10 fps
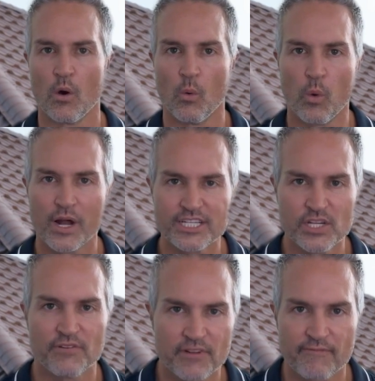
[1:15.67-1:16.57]
Once
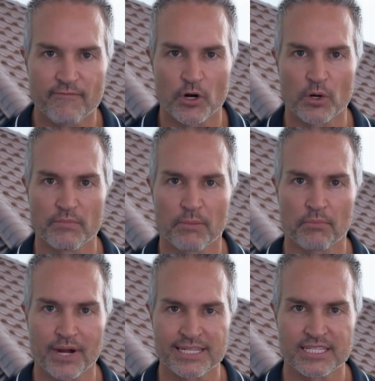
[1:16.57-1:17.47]
you've confirmed the
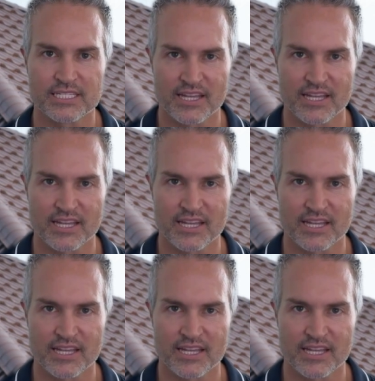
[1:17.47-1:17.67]
presence